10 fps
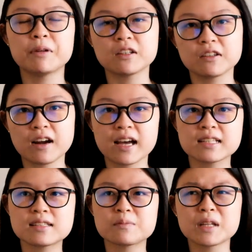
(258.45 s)

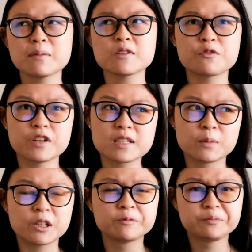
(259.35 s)
Pinterest, sometimes on Facebook.